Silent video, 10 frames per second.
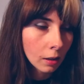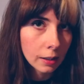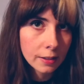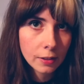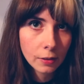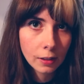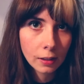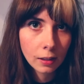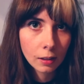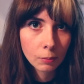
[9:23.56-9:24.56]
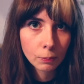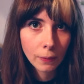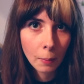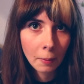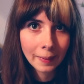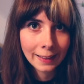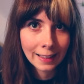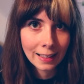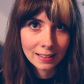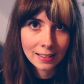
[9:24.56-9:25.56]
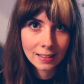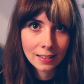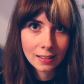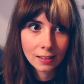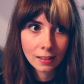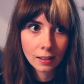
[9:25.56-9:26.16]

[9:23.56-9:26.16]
As you can probably guess,